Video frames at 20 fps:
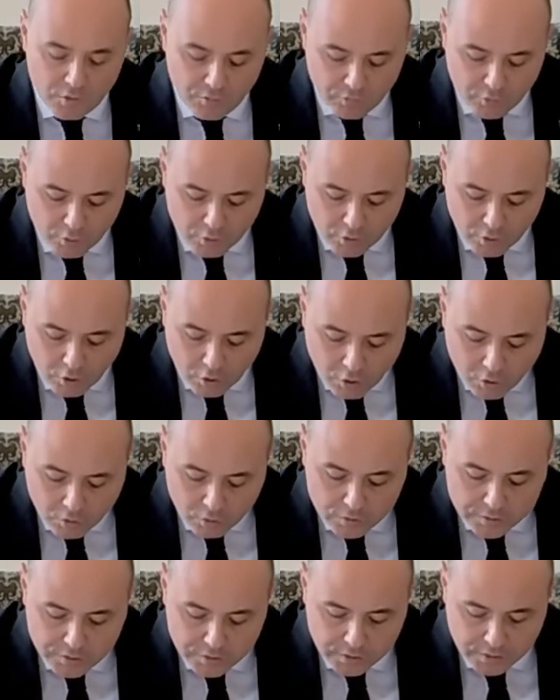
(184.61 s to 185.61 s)
for
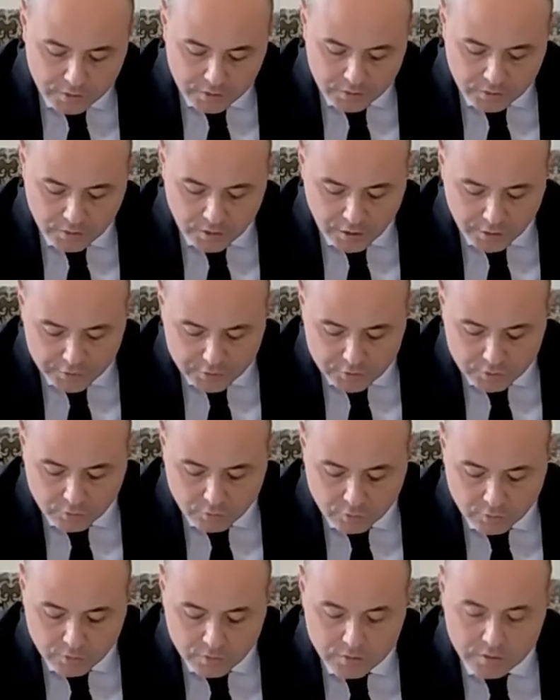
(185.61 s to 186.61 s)
all the high
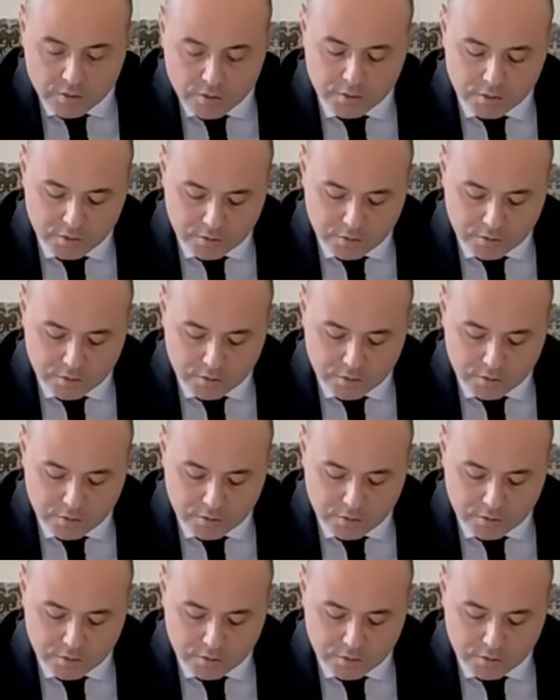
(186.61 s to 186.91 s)
school